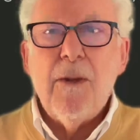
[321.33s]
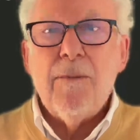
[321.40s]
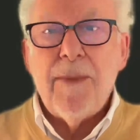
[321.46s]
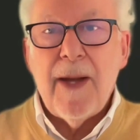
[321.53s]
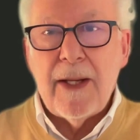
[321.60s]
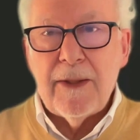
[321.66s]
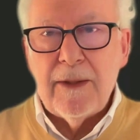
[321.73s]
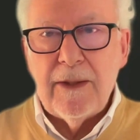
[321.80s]

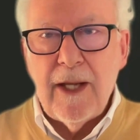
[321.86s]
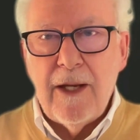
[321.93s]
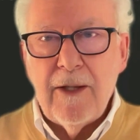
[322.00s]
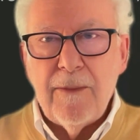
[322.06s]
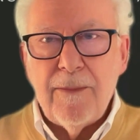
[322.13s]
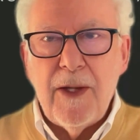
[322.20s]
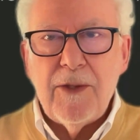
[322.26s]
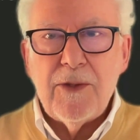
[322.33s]
patent
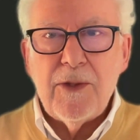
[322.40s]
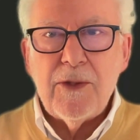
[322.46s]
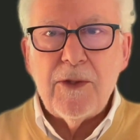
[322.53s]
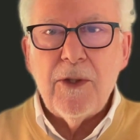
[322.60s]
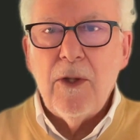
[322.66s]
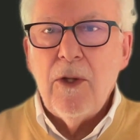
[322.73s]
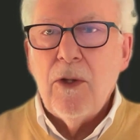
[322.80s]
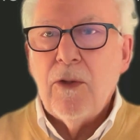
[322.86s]
databases,
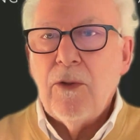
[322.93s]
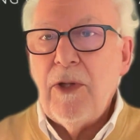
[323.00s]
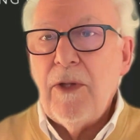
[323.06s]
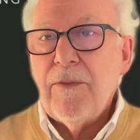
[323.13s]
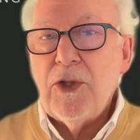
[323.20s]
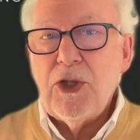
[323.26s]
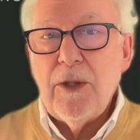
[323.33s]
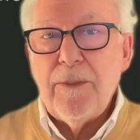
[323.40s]
or
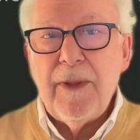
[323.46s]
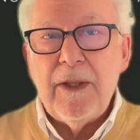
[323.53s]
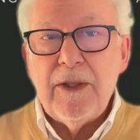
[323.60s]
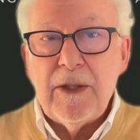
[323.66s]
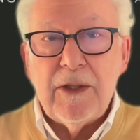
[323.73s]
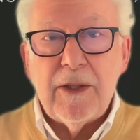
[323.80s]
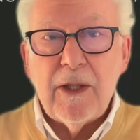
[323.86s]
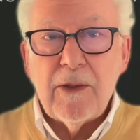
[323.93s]
even shipping
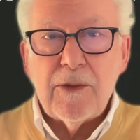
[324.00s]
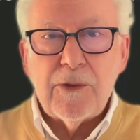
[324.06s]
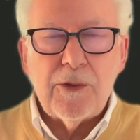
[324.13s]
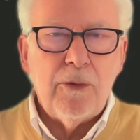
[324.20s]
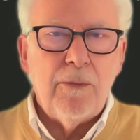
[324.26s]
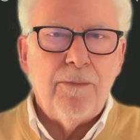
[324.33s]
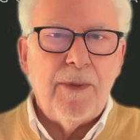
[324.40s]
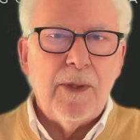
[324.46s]
details
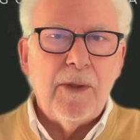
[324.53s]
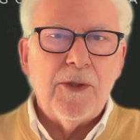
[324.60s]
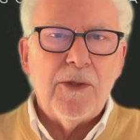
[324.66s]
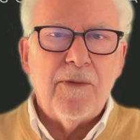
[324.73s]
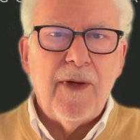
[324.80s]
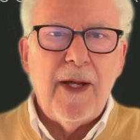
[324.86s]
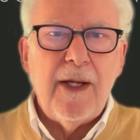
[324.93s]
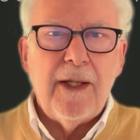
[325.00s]
through bills of
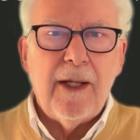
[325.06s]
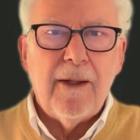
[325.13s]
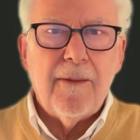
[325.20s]
lading.